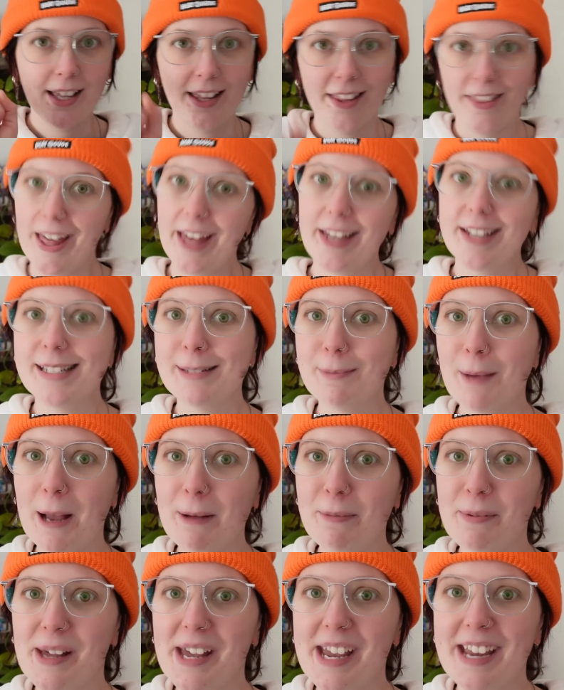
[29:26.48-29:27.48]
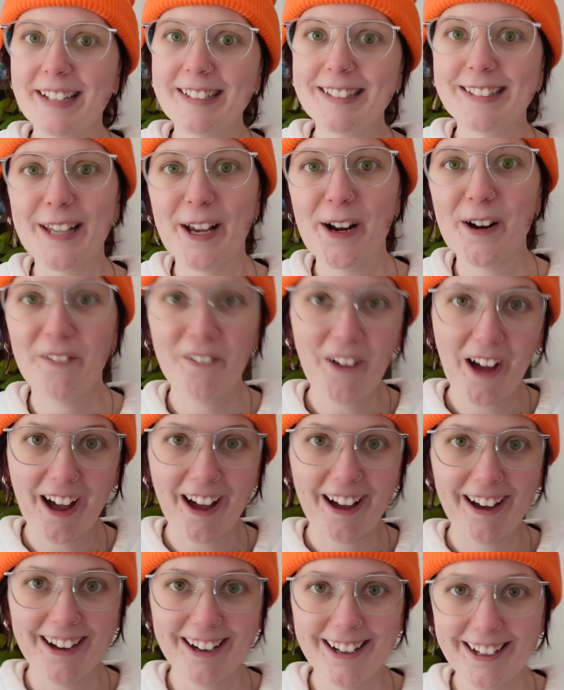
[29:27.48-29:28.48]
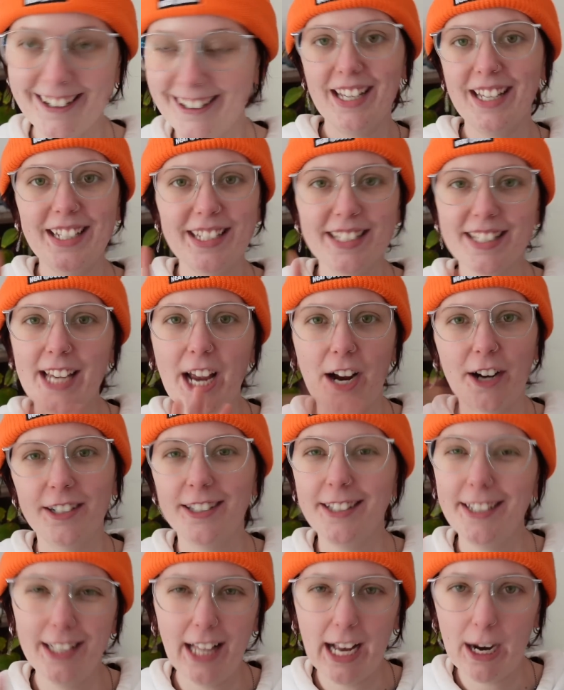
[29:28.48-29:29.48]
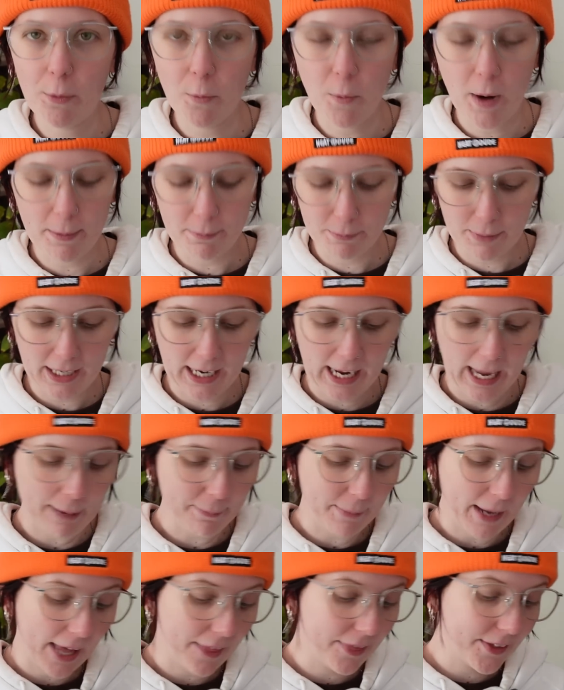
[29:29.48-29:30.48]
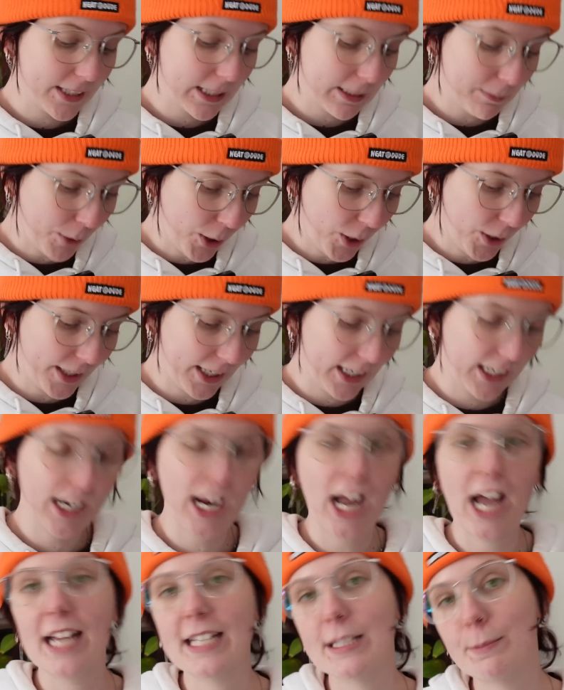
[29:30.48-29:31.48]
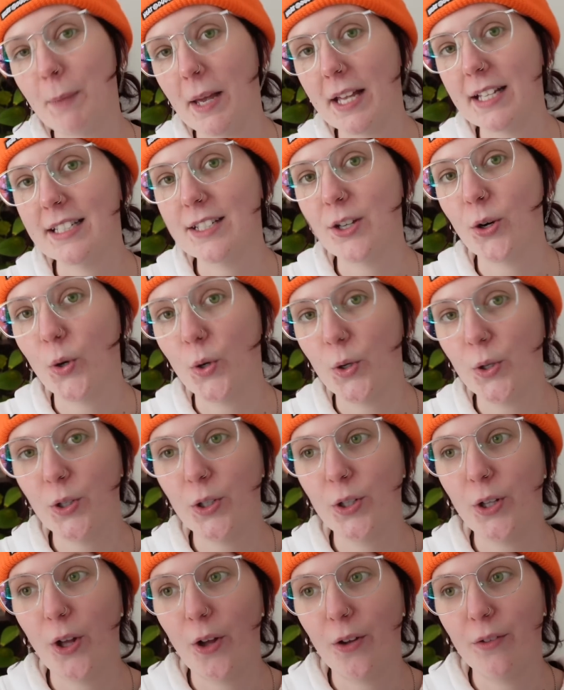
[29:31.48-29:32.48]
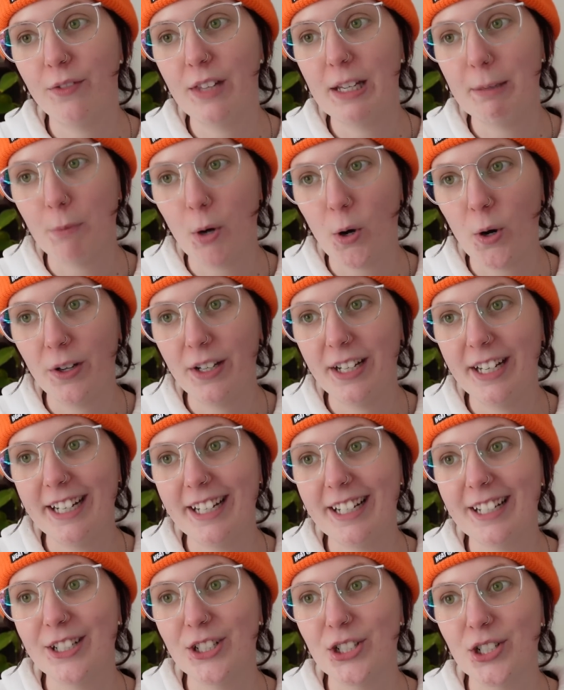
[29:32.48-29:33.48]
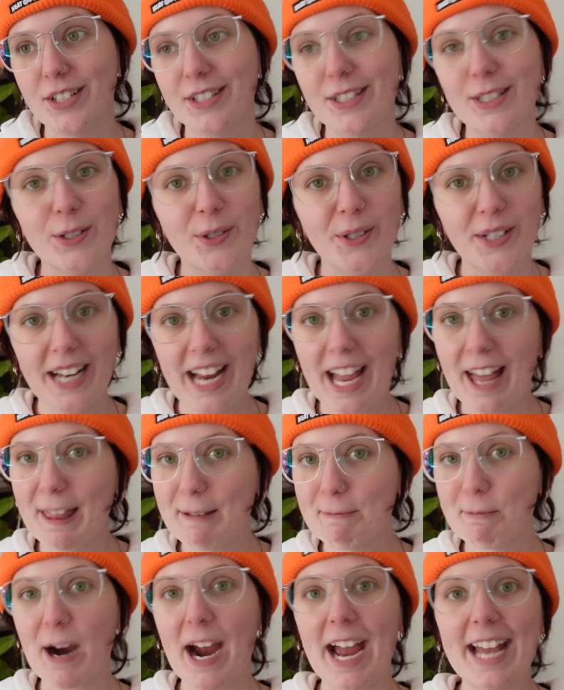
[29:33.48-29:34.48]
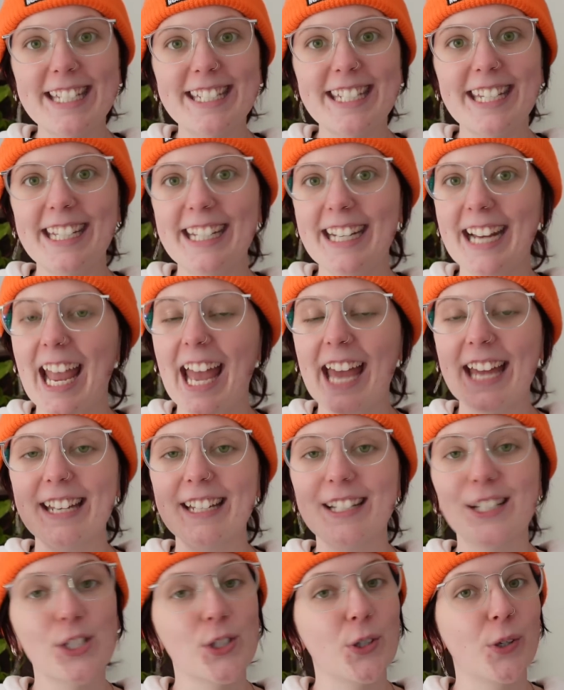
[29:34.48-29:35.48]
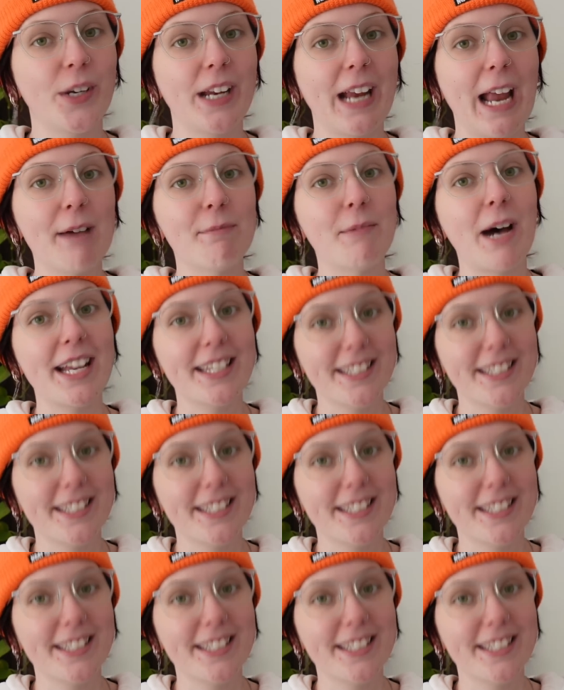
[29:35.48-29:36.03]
that is my plan so far. It is currently like 1 p.m. and this morning I spent all of the morning just sorting out the pricing and sorting out my